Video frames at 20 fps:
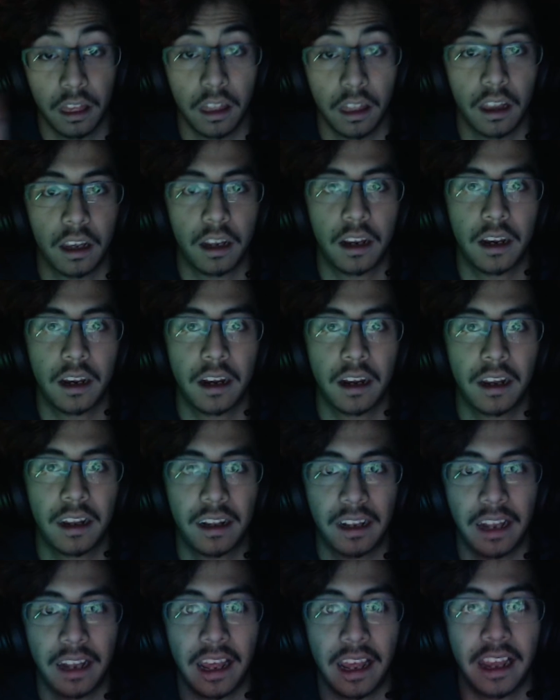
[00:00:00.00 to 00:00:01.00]

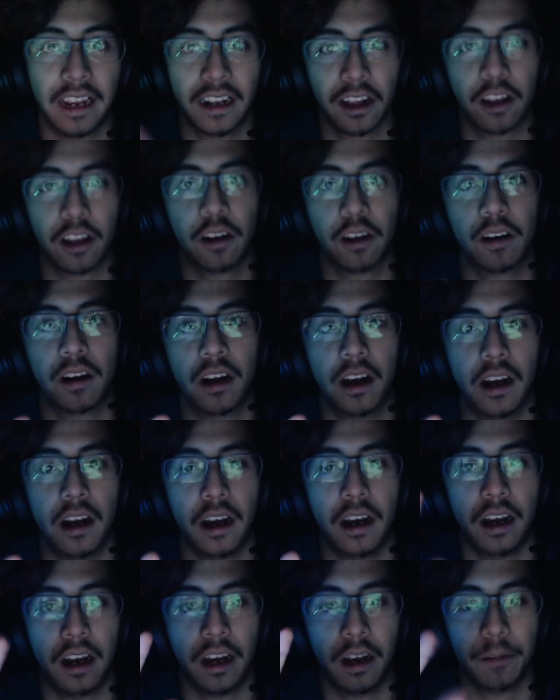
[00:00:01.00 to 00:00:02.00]
stay learn
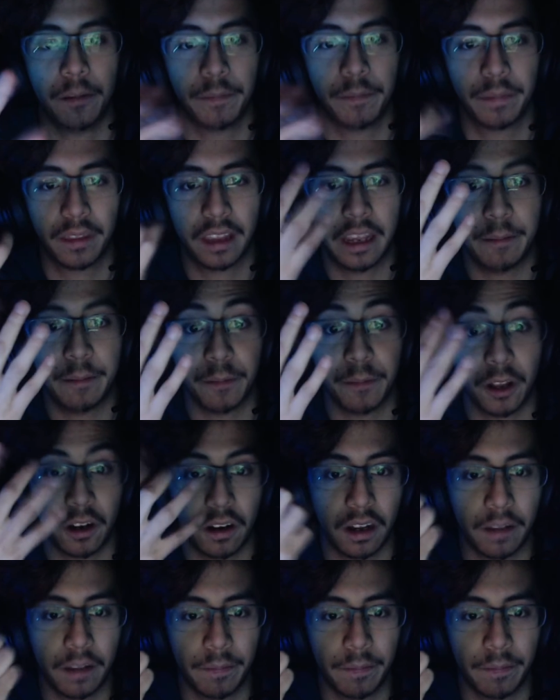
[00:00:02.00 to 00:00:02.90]
uh, keep learning